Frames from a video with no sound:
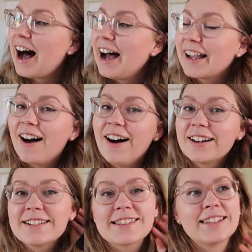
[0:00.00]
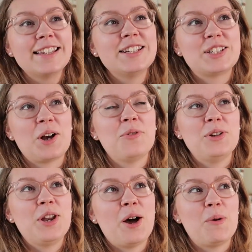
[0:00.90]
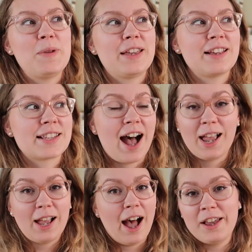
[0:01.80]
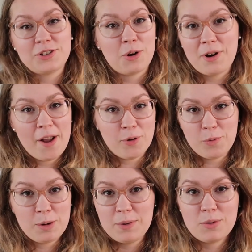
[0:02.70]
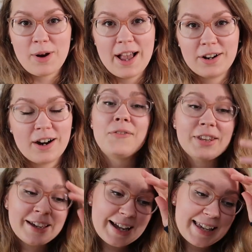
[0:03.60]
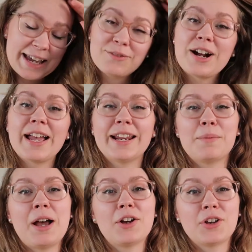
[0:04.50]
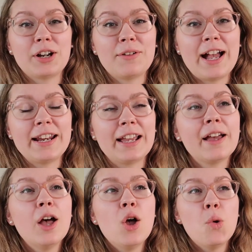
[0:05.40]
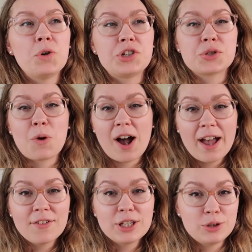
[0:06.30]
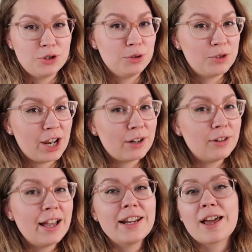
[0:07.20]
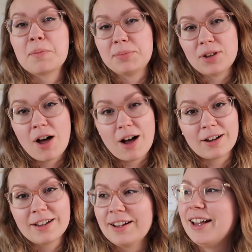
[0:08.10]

I honestly don't know because I, I don't ever want to be a writer. I feel like I can't write. I'm not good at writing, which is why I have a YouTube channel and not a blog